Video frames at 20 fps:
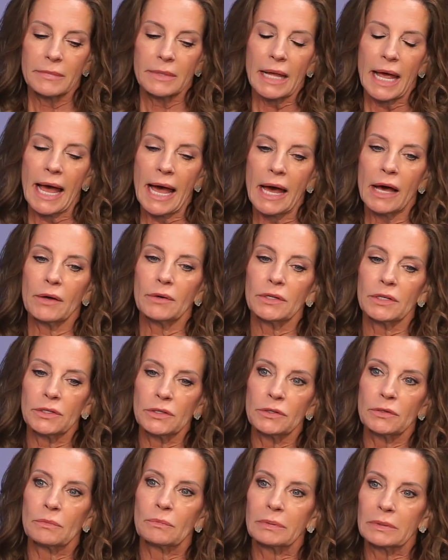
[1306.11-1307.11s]
how do
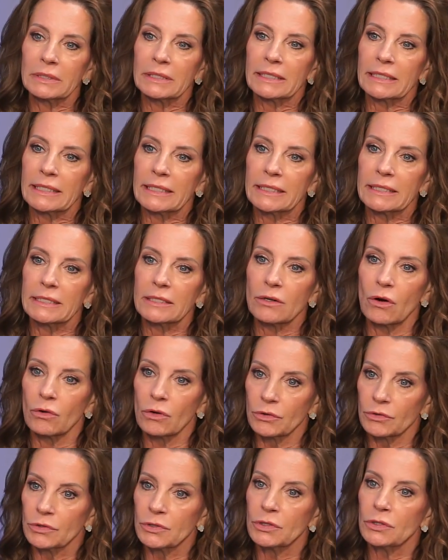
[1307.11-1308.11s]
you blend, or
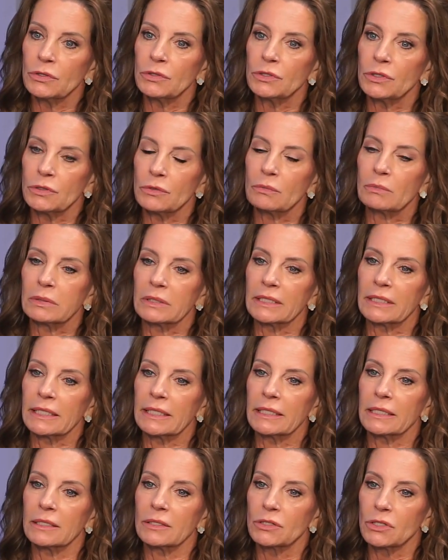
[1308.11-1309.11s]
do you
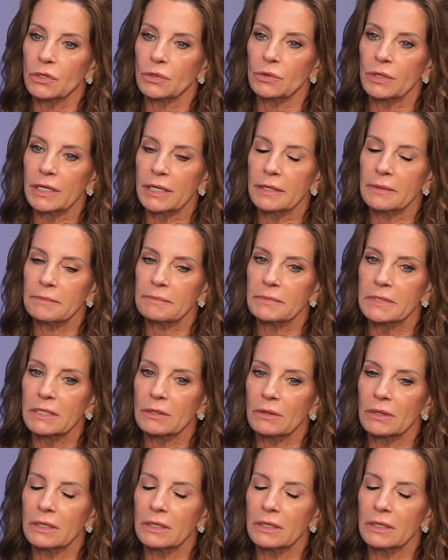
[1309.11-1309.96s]
blend trends